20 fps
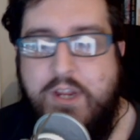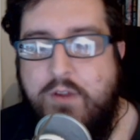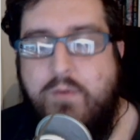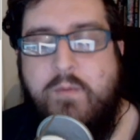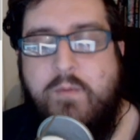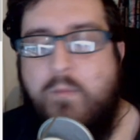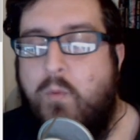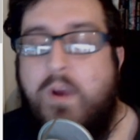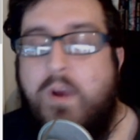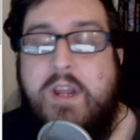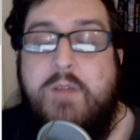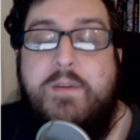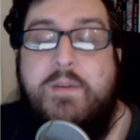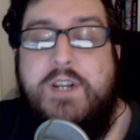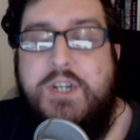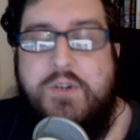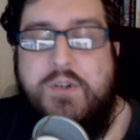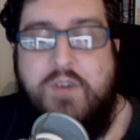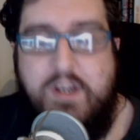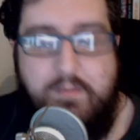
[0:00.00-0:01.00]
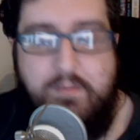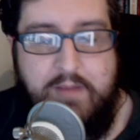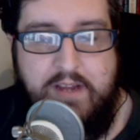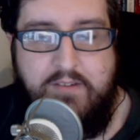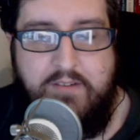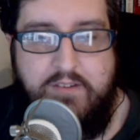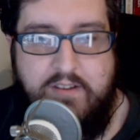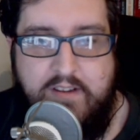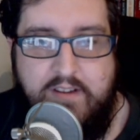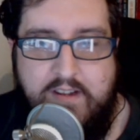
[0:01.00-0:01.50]
what you enjoy
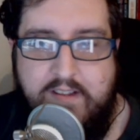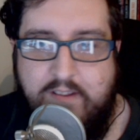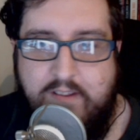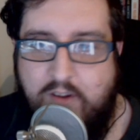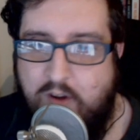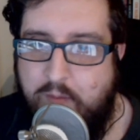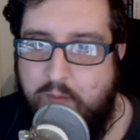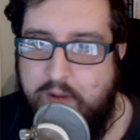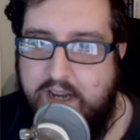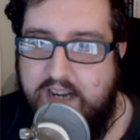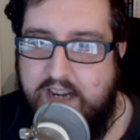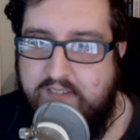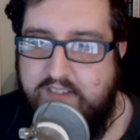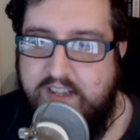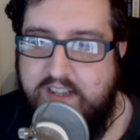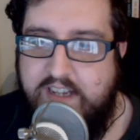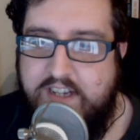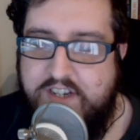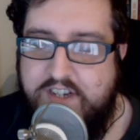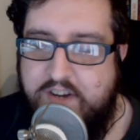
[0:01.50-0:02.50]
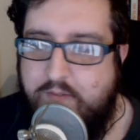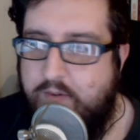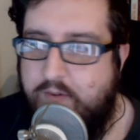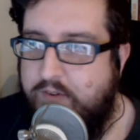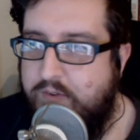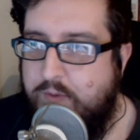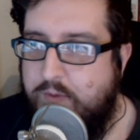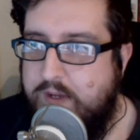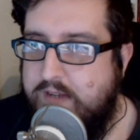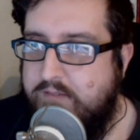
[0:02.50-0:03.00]
about the hobby and everything in general
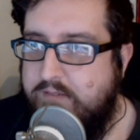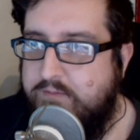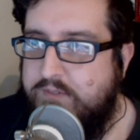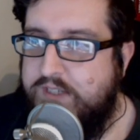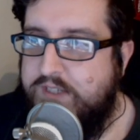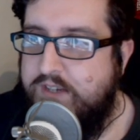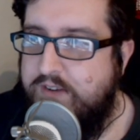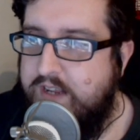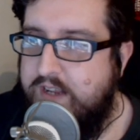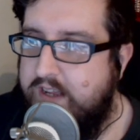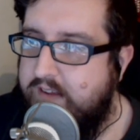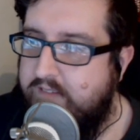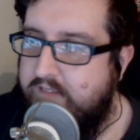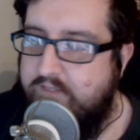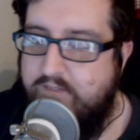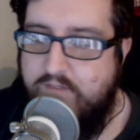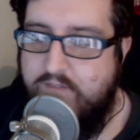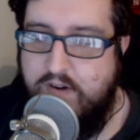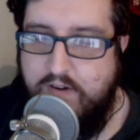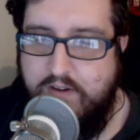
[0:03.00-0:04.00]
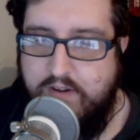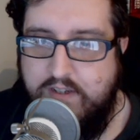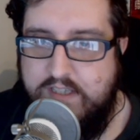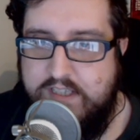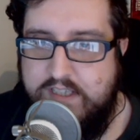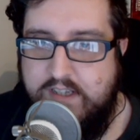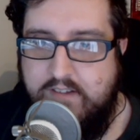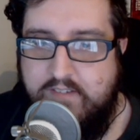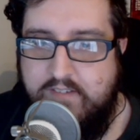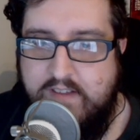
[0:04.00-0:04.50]
as well. So yeah, very good
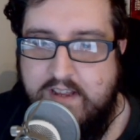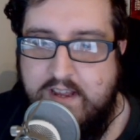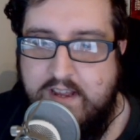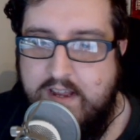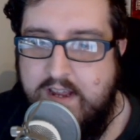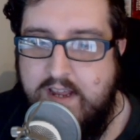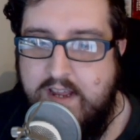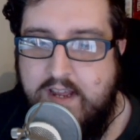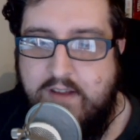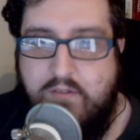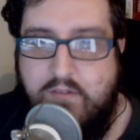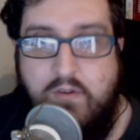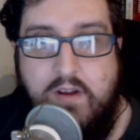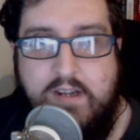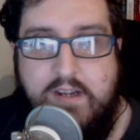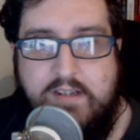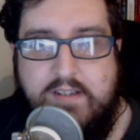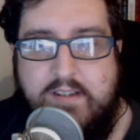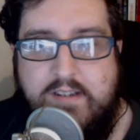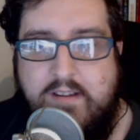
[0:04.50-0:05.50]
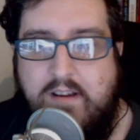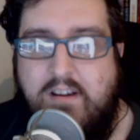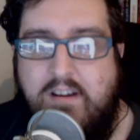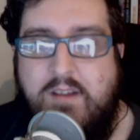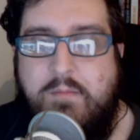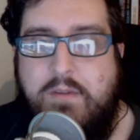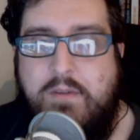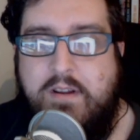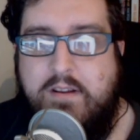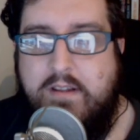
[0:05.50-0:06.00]
stuff. Right,
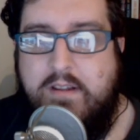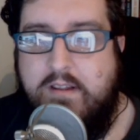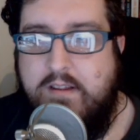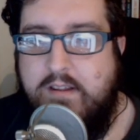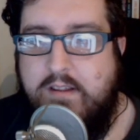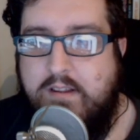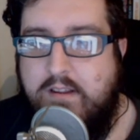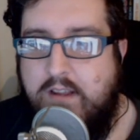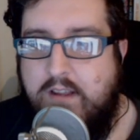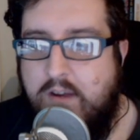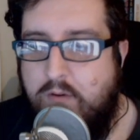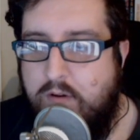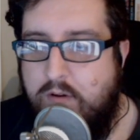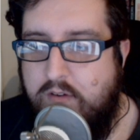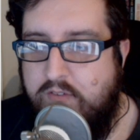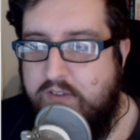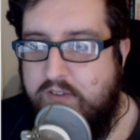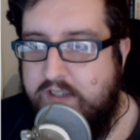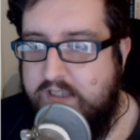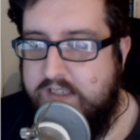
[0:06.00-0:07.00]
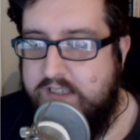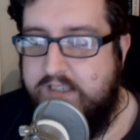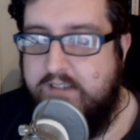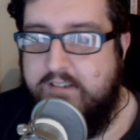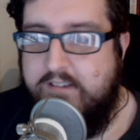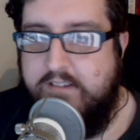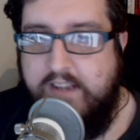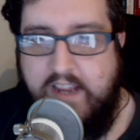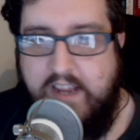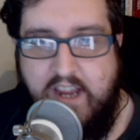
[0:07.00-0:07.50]
I'm gonna go off and start
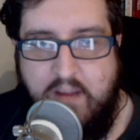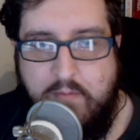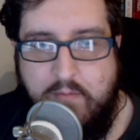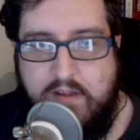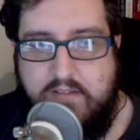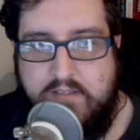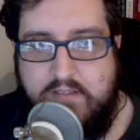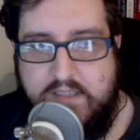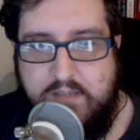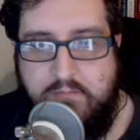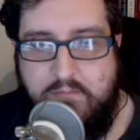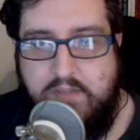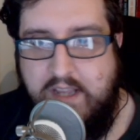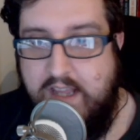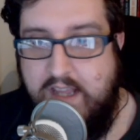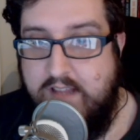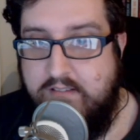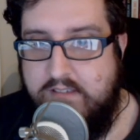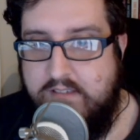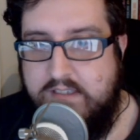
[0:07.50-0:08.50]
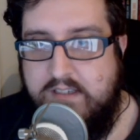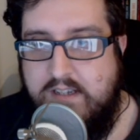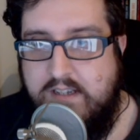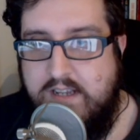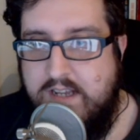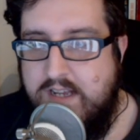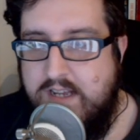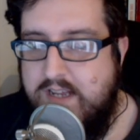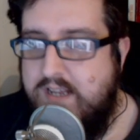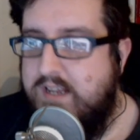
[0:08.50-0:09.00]
thinking about something else.
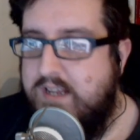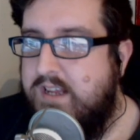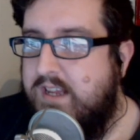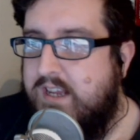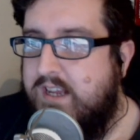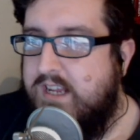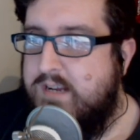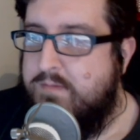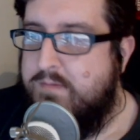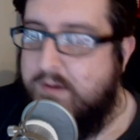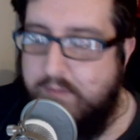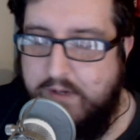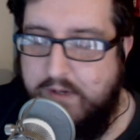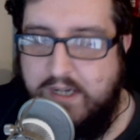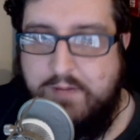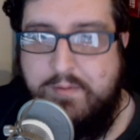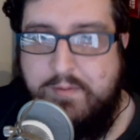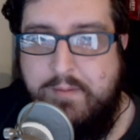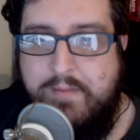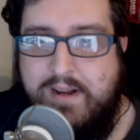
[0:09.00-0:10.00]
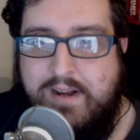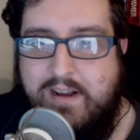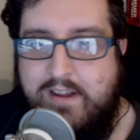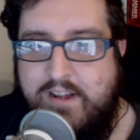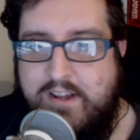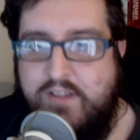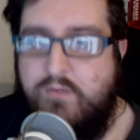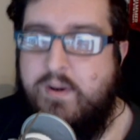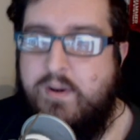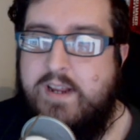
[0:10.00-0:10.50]
It's probably going to be
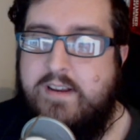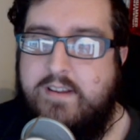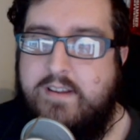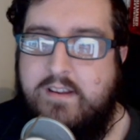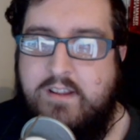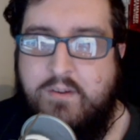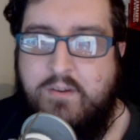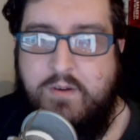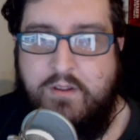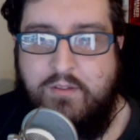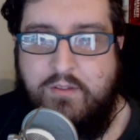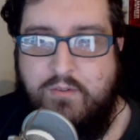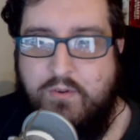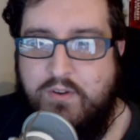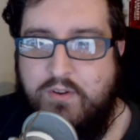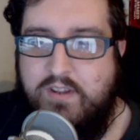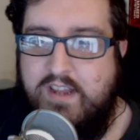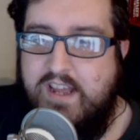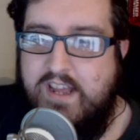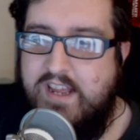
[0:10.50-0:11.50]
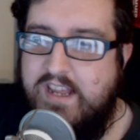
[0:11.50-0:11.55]
Middle-earth related. Who would have thought it, eh?